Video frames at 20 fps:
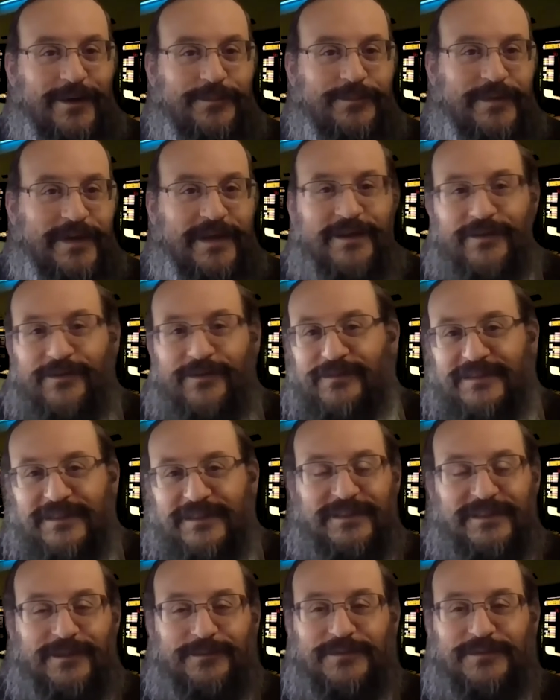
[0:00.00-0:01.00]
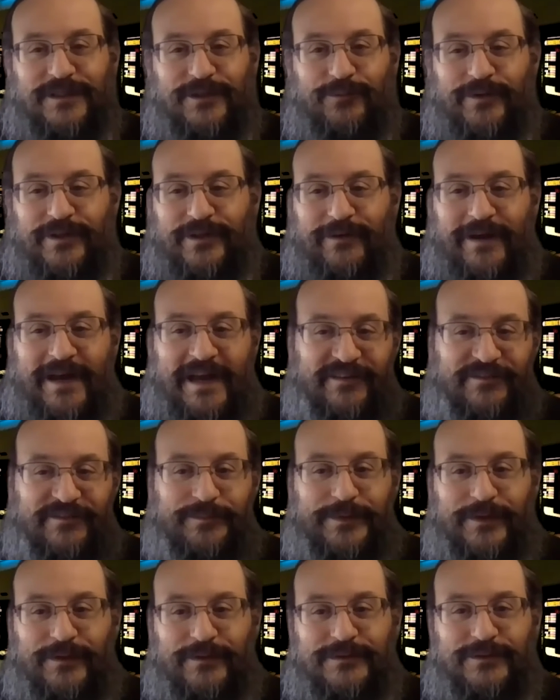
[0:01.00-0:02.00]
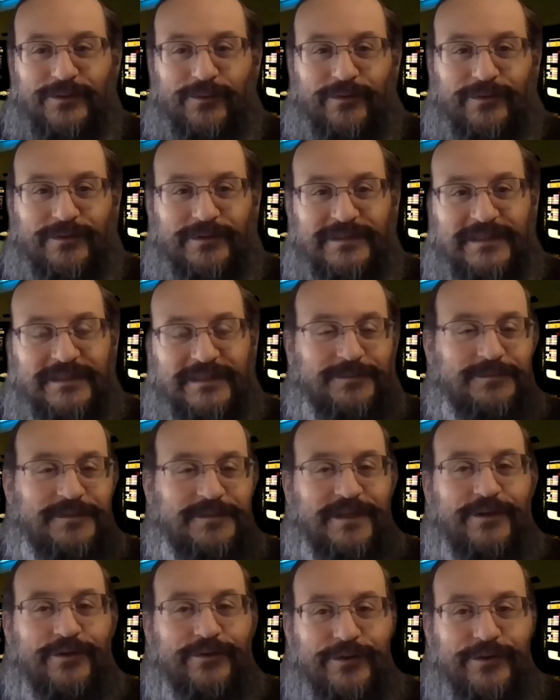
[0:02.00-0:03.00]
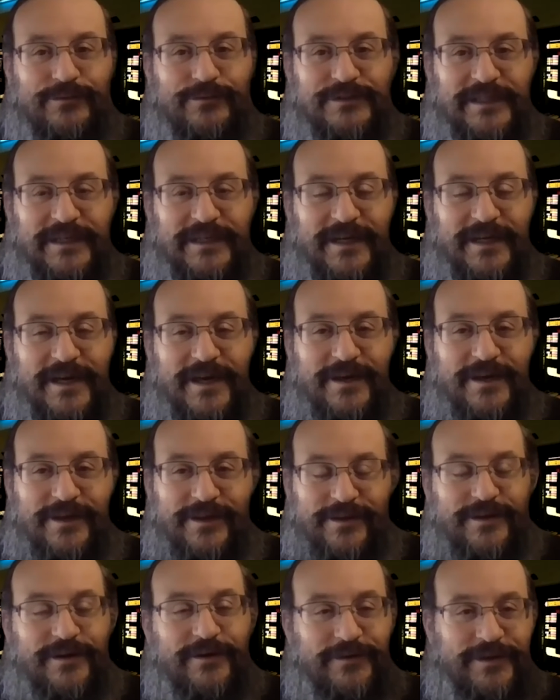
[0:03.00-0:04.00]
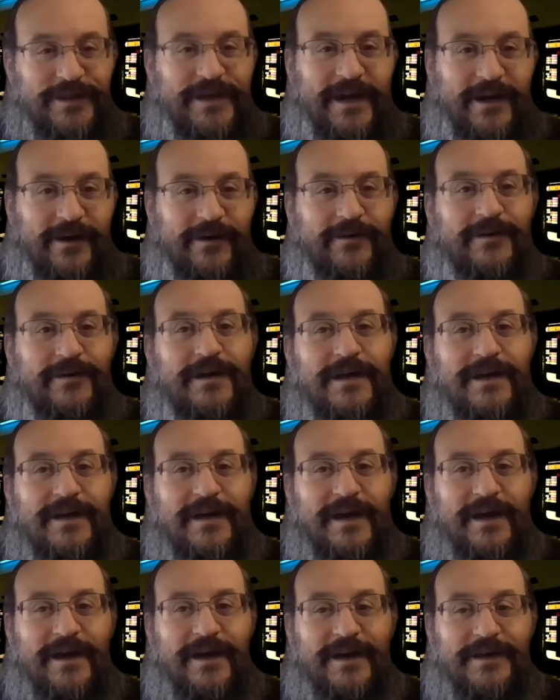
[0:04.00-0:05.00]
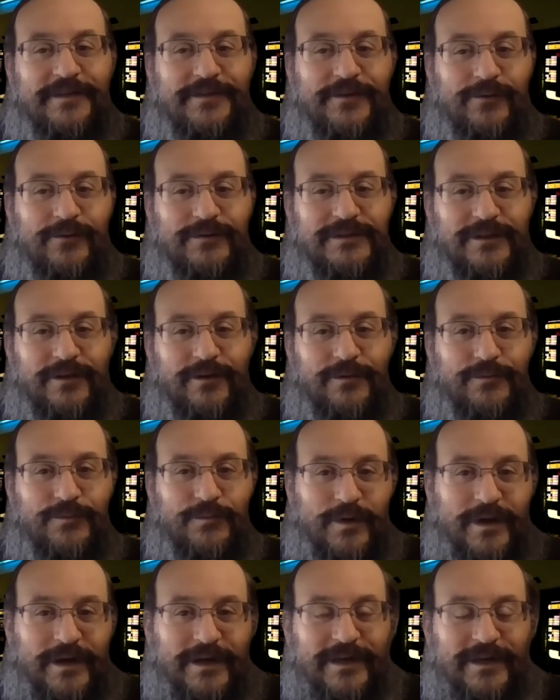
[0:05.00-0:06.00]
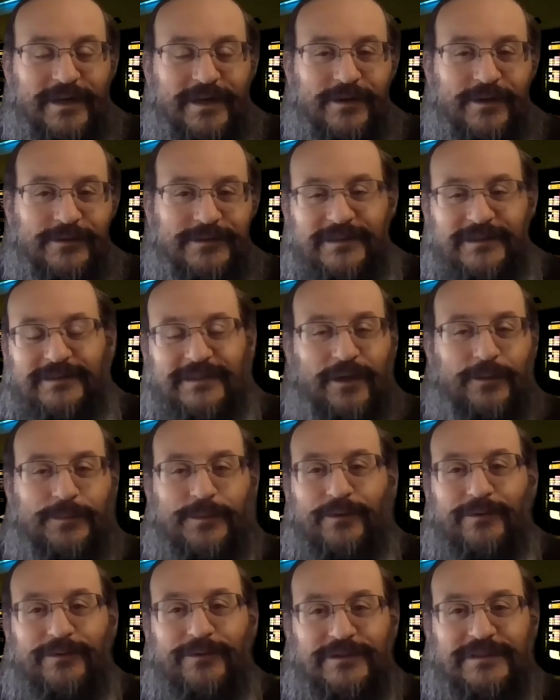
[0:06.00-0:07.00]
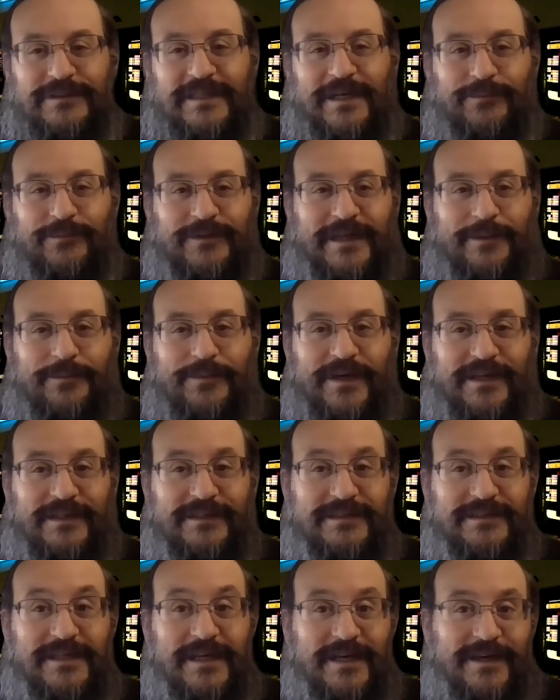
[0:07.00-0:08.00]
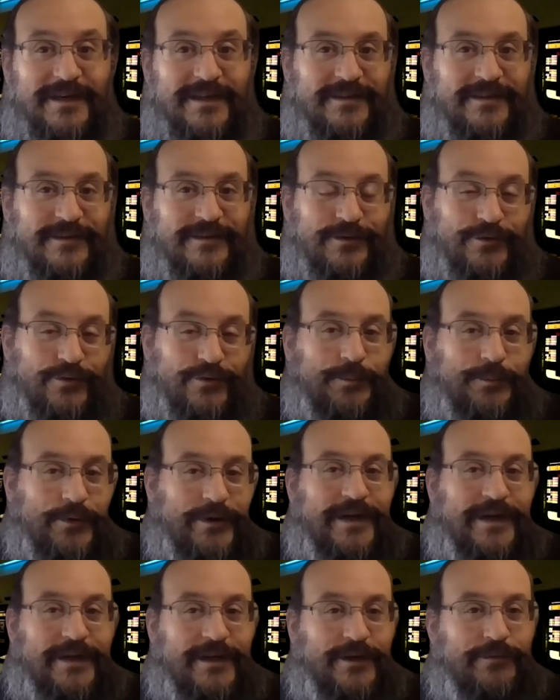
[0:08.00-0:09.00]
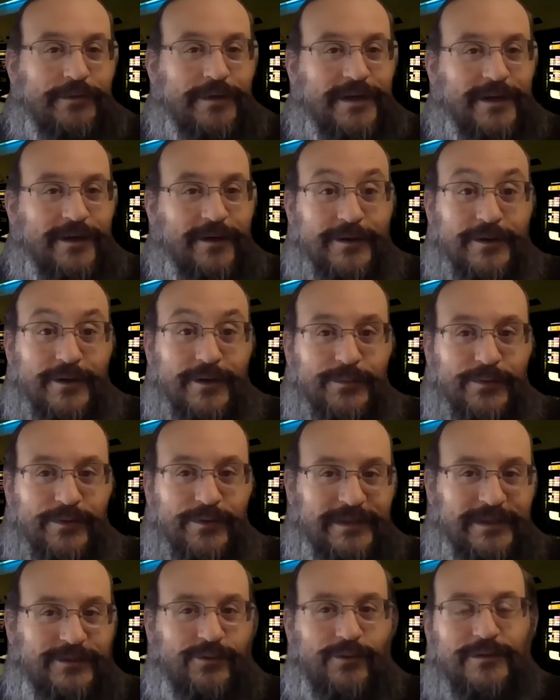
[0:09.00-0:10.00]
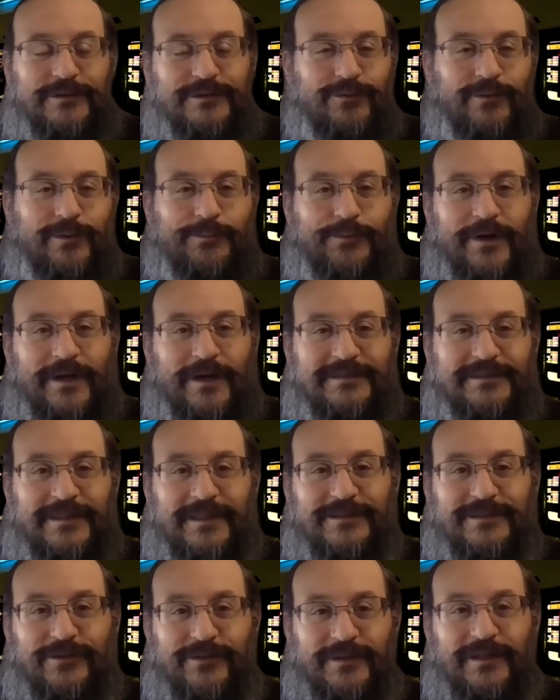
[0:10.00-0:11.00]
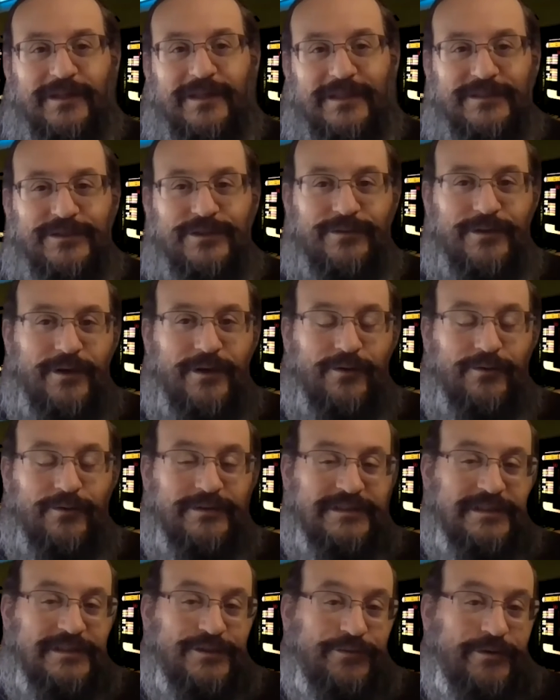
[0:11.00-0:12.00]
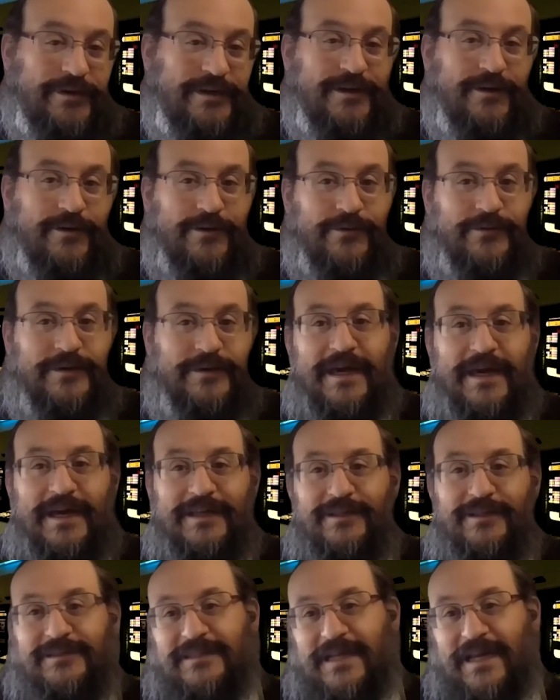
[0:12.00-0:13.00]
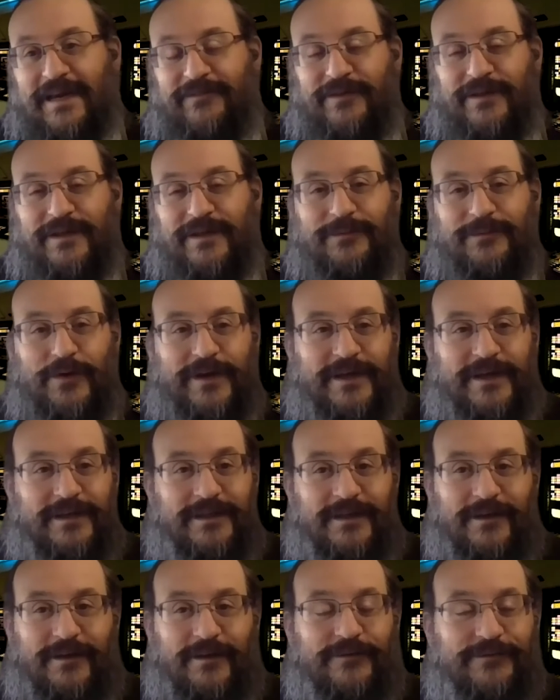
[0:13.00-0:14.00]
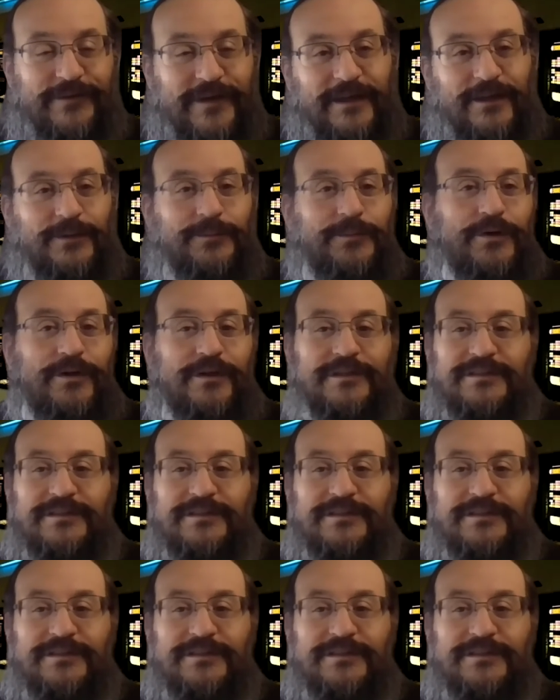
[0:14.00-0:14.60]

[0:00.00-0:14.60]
In systems that you either have built or systems that you're using, they're there. And those are, to help you understand what that means, you're putting in a credit card number. It talks to a processor that lets you know, is this credit card okay? Does it have any money available?